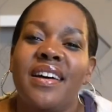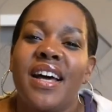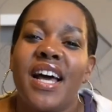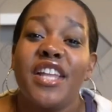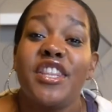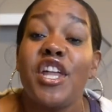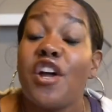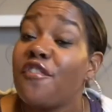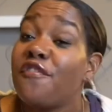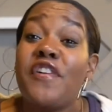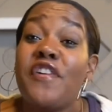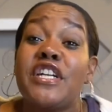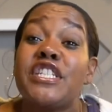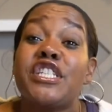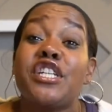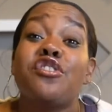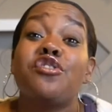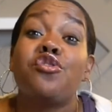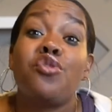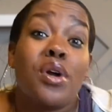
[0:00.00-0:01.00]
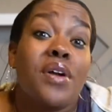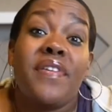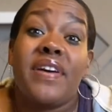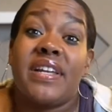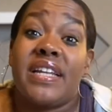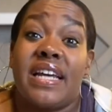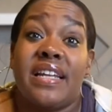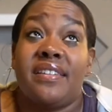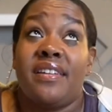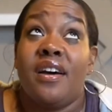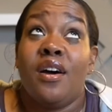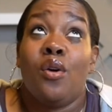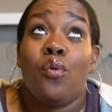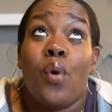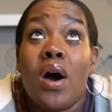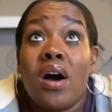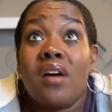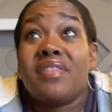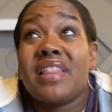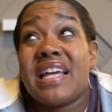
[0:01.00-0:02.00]
They're vision-driven and,
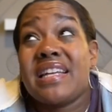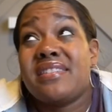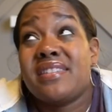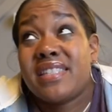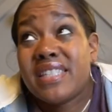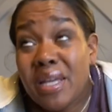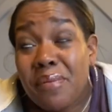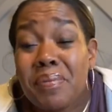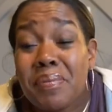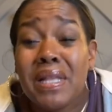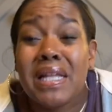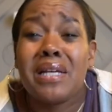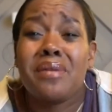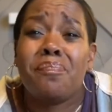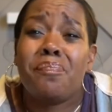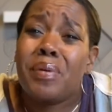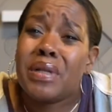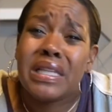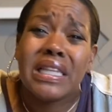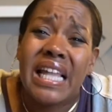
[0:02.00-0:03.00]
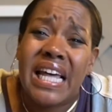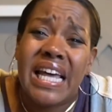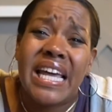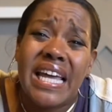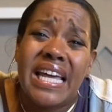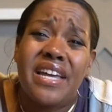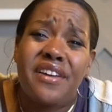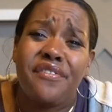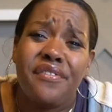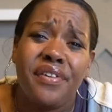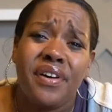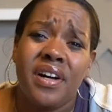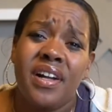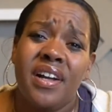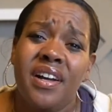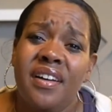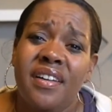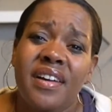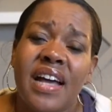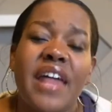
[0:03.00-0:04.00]
well, they simply believe,
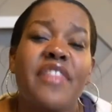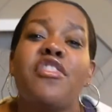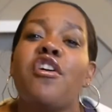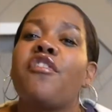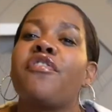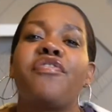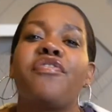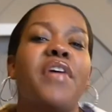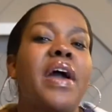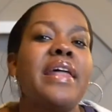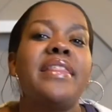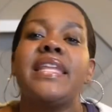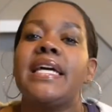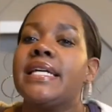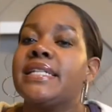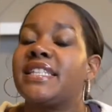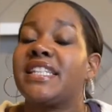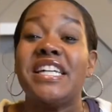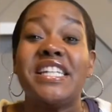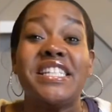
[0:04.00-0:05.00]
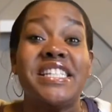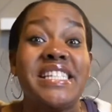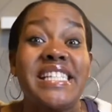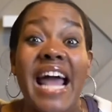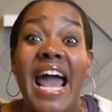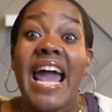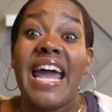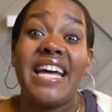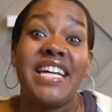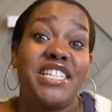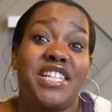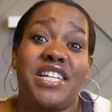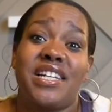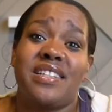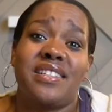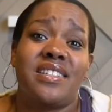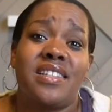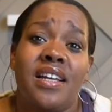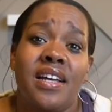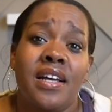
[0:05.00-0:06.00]
and their faith is
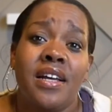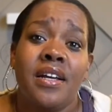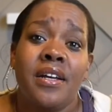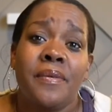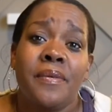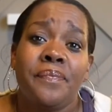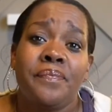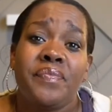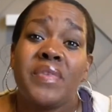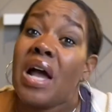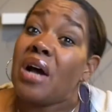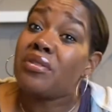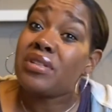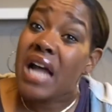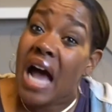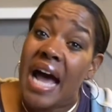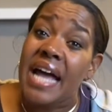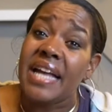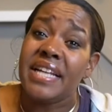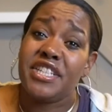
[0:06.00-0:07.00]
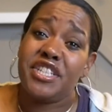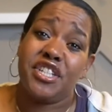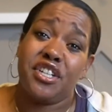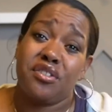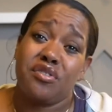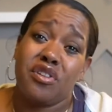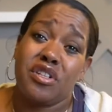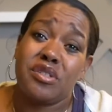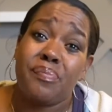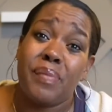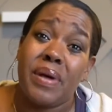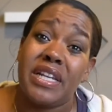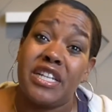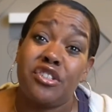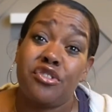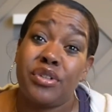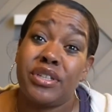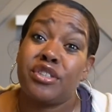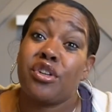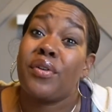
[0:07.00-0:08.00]
contagious. Now, dying children's
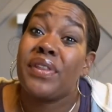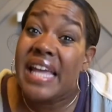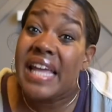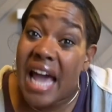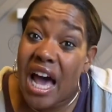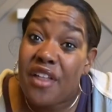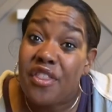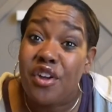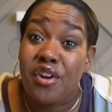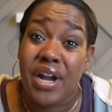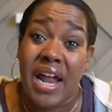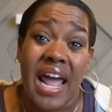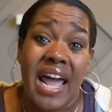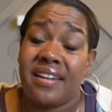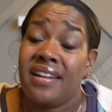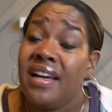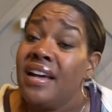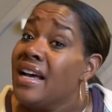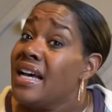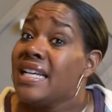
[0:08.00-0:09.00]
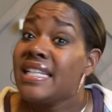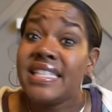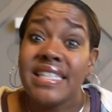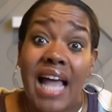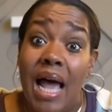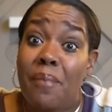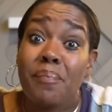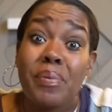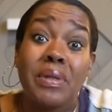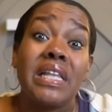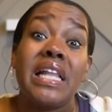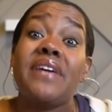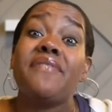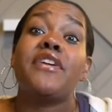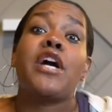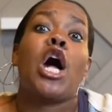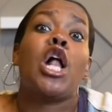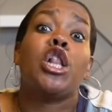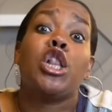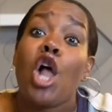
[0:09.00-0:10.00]
ministries, on the other hand, stopped believing
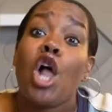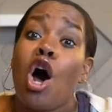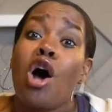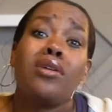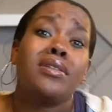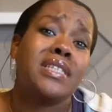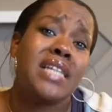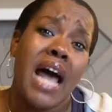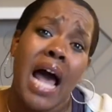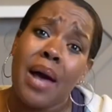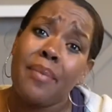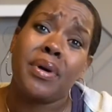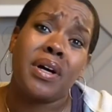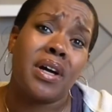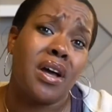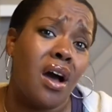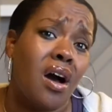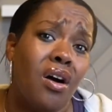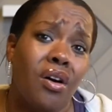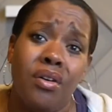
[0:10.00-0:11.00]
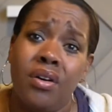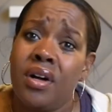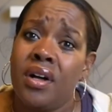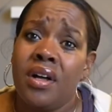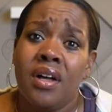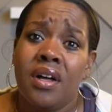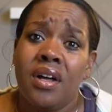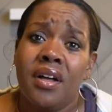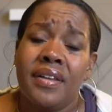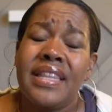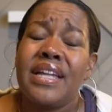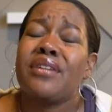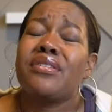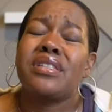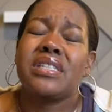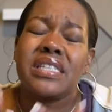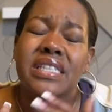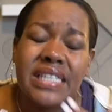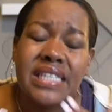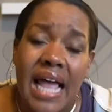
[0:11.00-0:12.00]
a long time ago. They're
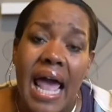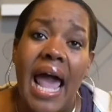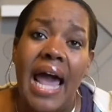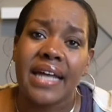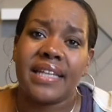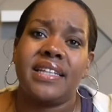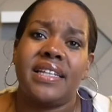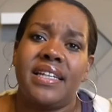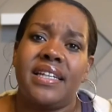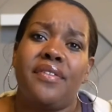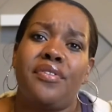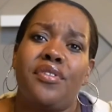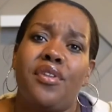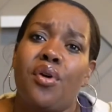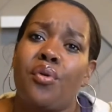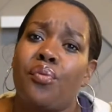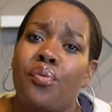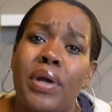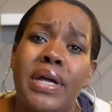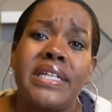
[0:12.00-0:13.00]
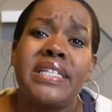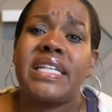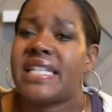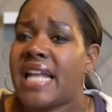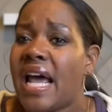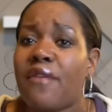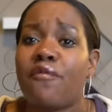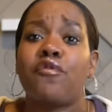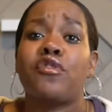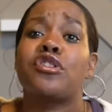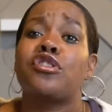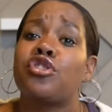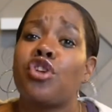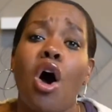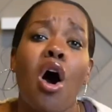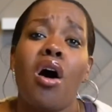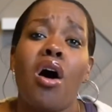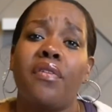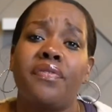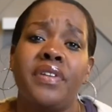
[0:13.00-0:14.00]
stagnant in their reach and have
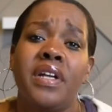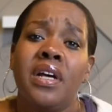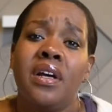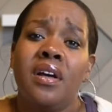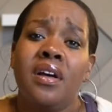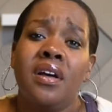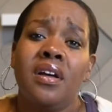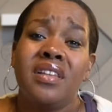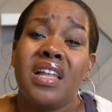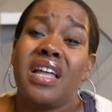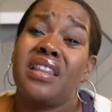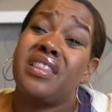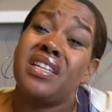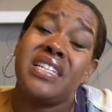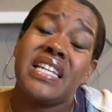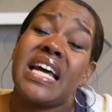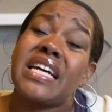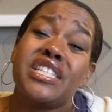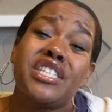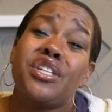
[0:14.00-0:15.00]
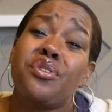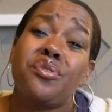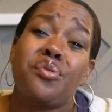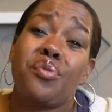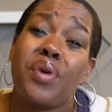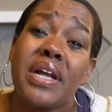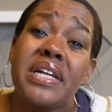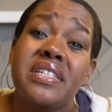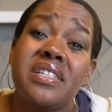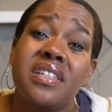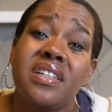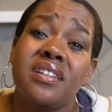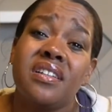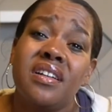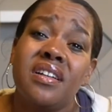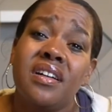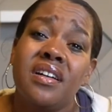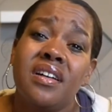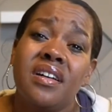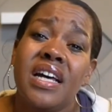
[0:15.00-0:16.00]
resolved that the next generation
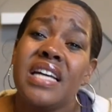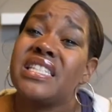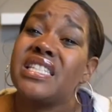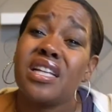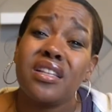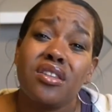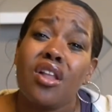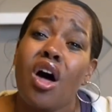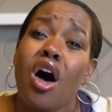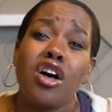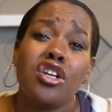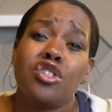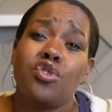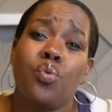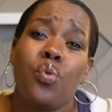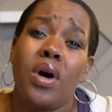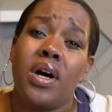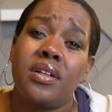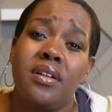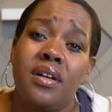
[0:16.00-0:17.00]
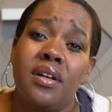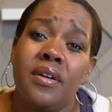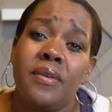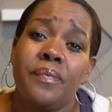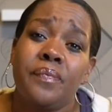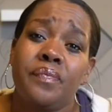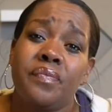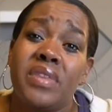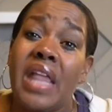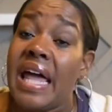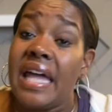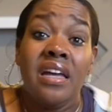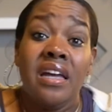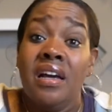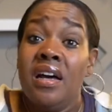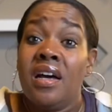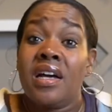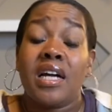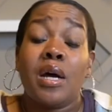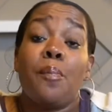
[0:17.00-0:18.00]
is a lost one. They
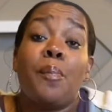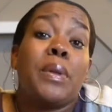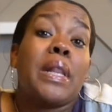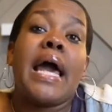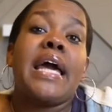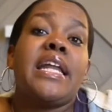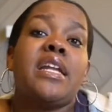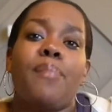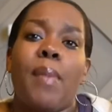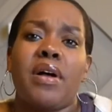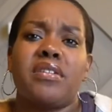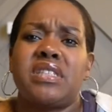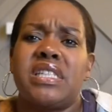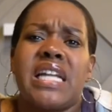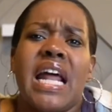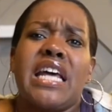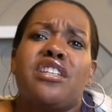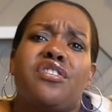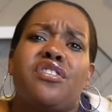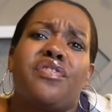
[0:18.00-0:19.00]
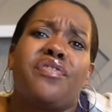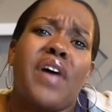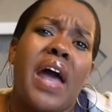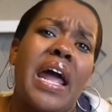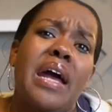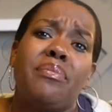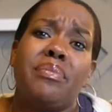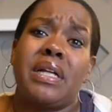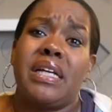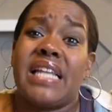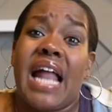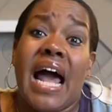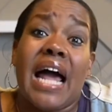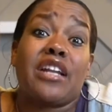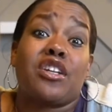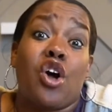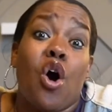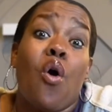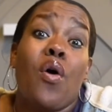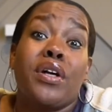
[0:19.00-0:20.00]
complain about today's family not
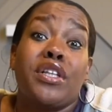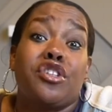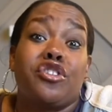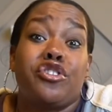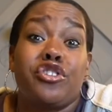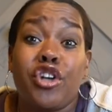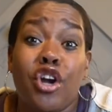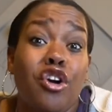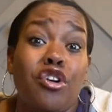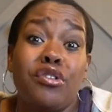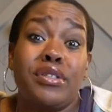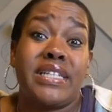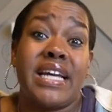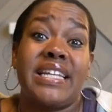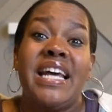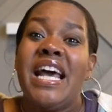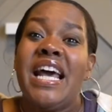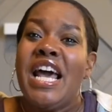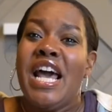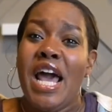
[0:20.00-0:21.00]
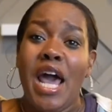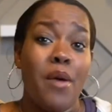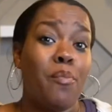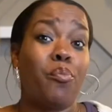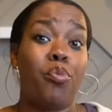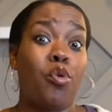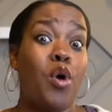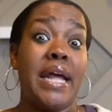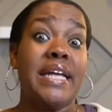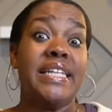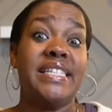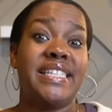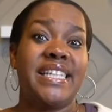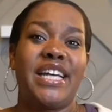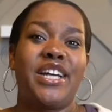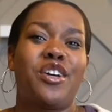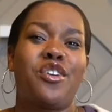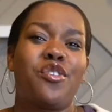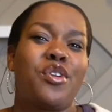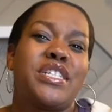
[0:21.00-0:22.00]
going to church and embracing
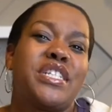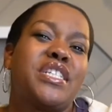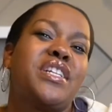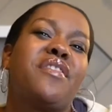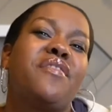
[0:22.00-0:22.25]
Christian